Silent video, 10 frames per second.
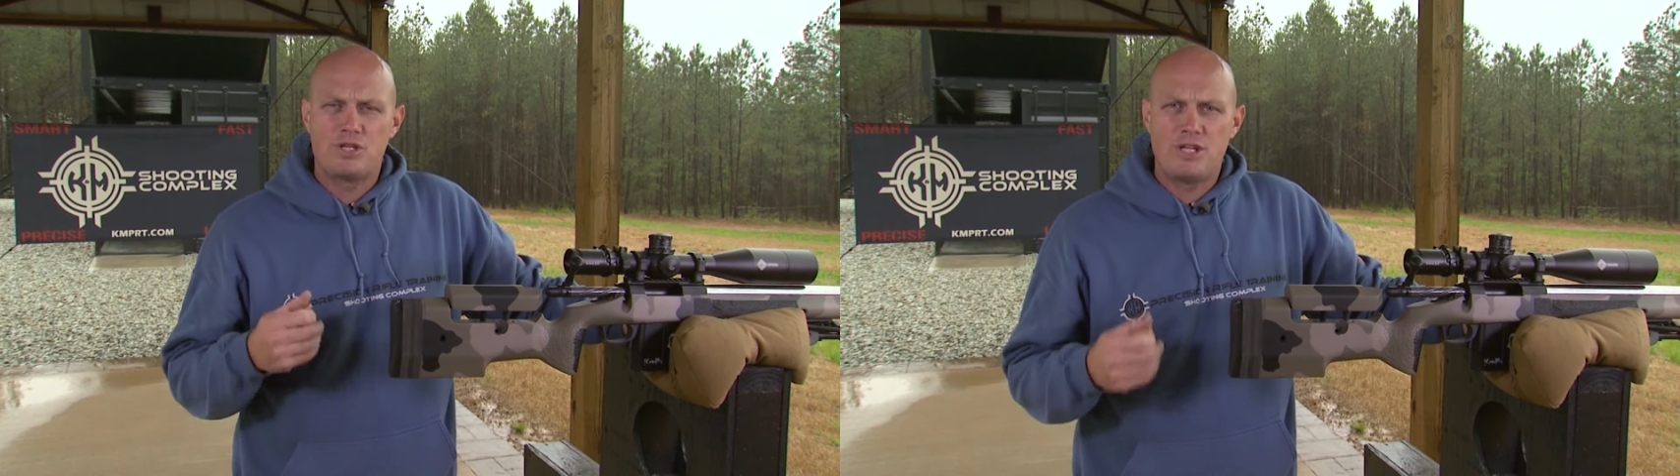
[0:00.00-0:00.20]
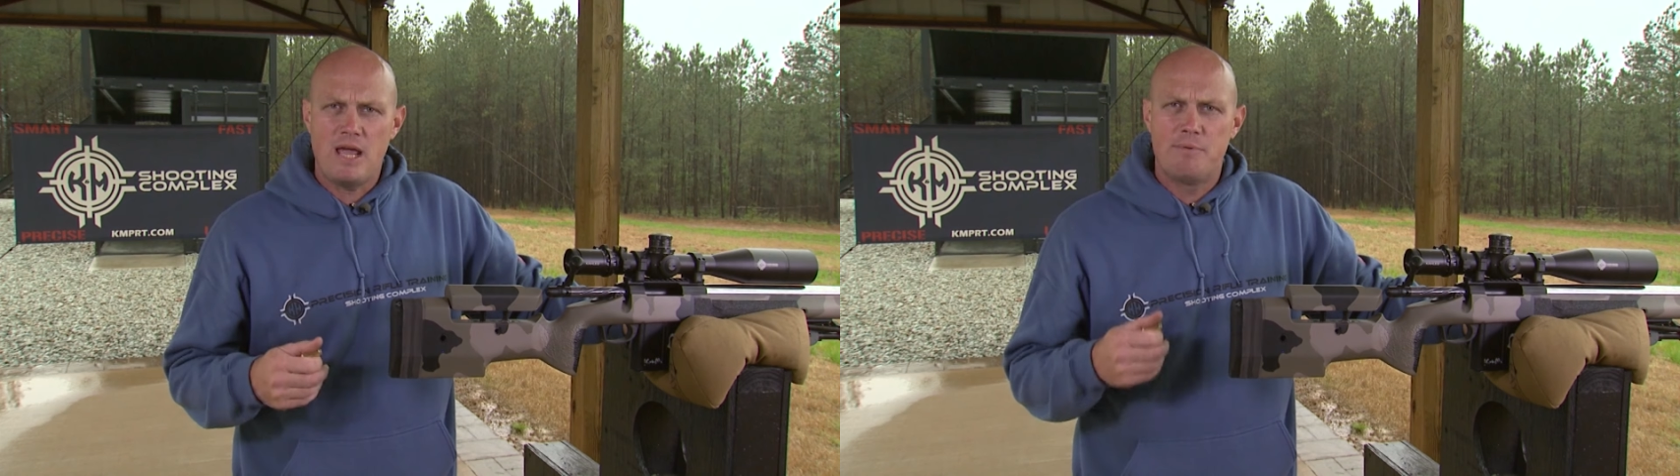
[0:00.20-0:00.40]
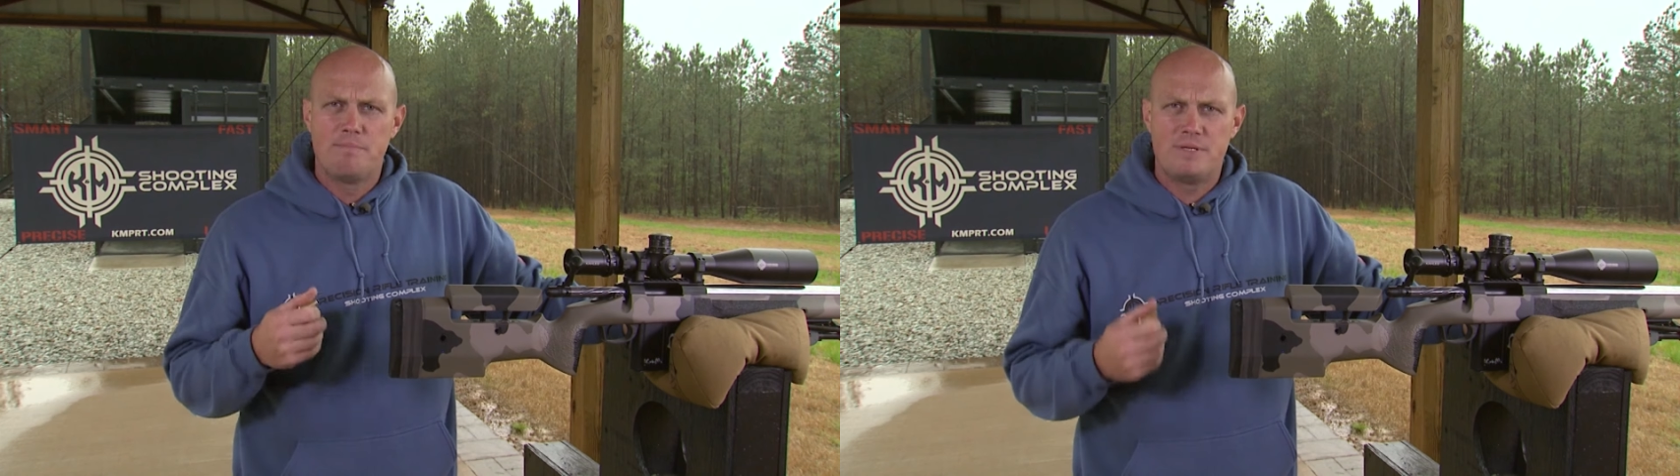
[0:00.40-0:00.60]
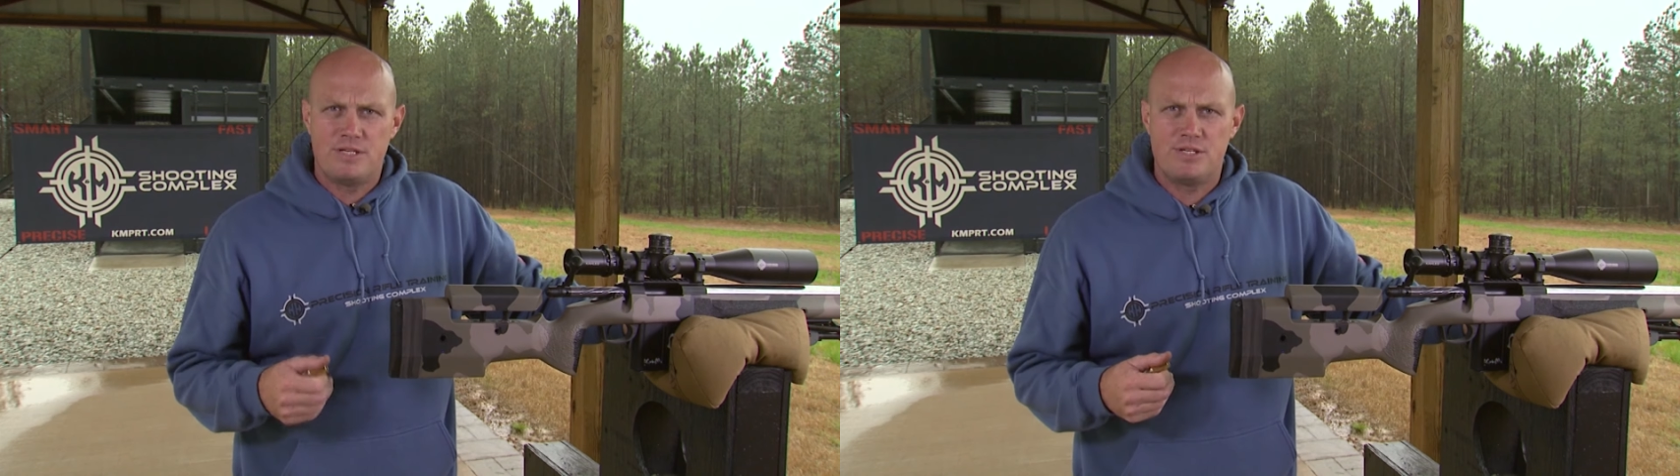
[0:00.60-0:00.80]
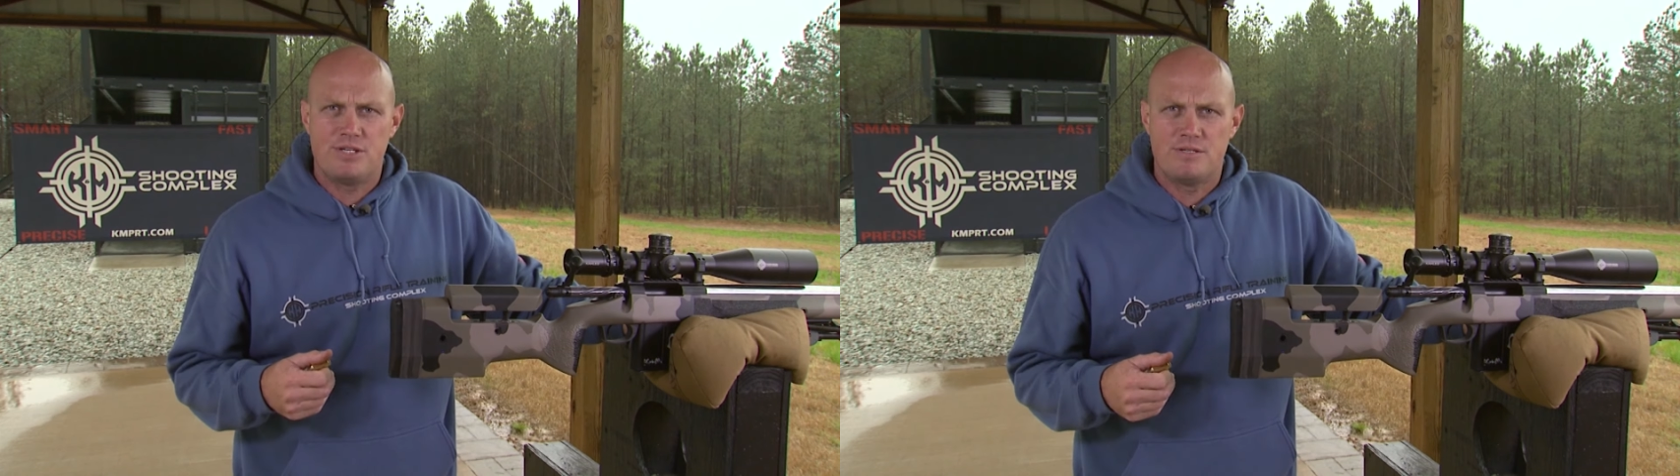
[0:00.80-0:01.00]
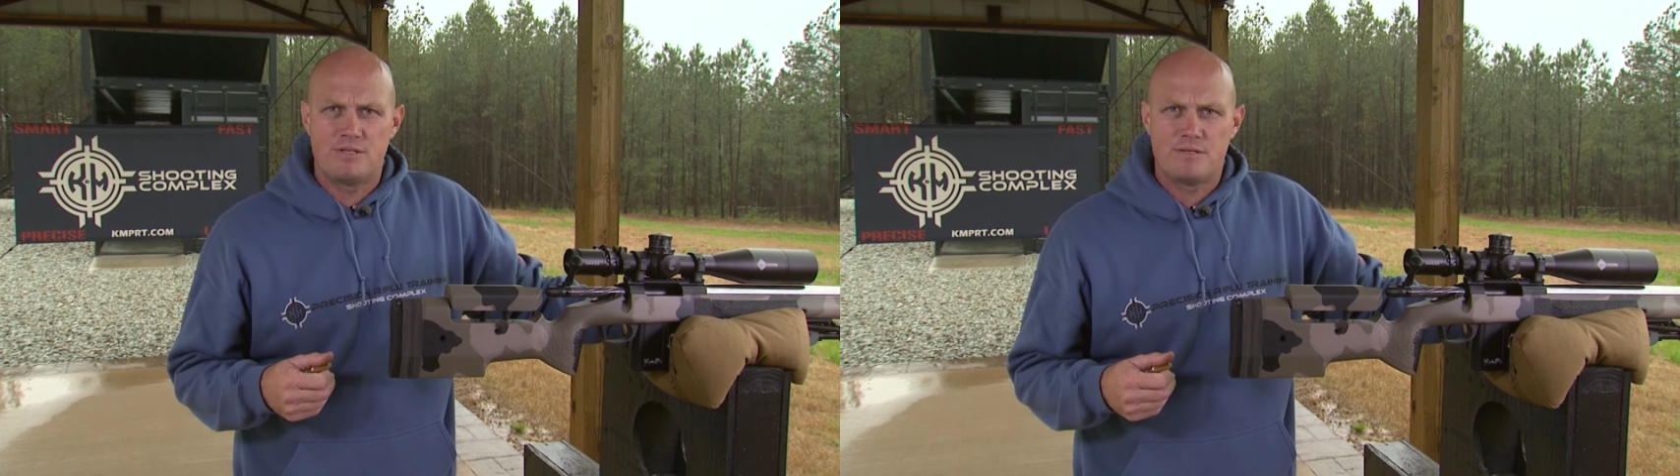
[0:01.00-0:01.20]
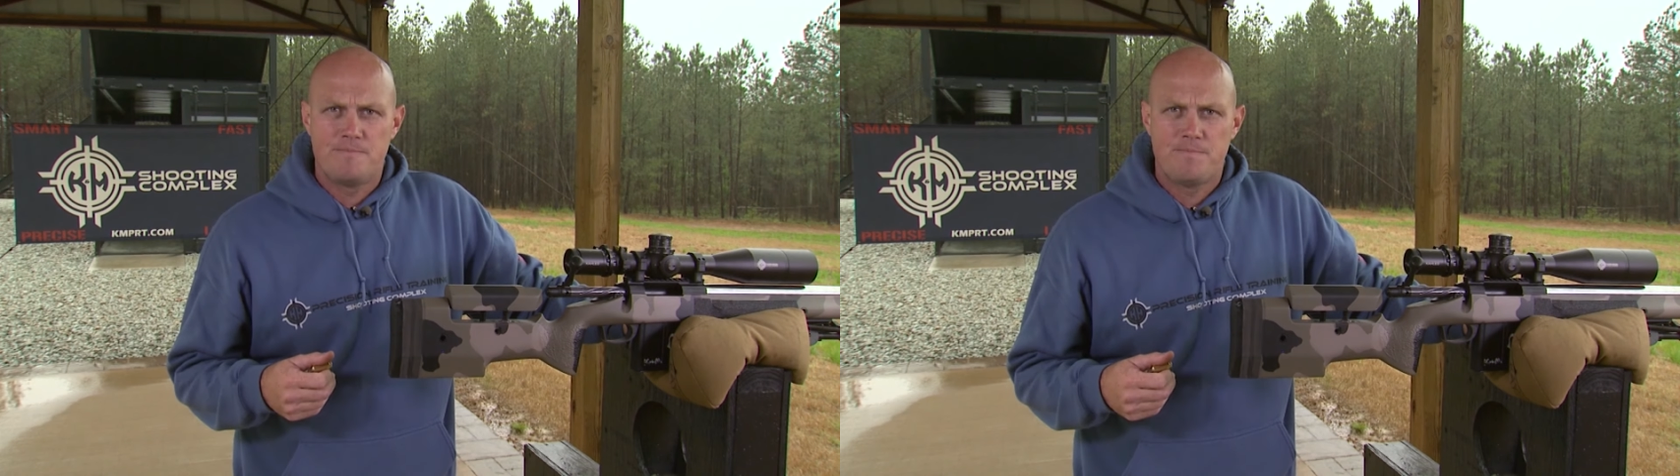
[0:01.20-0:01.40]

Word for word: stable positions.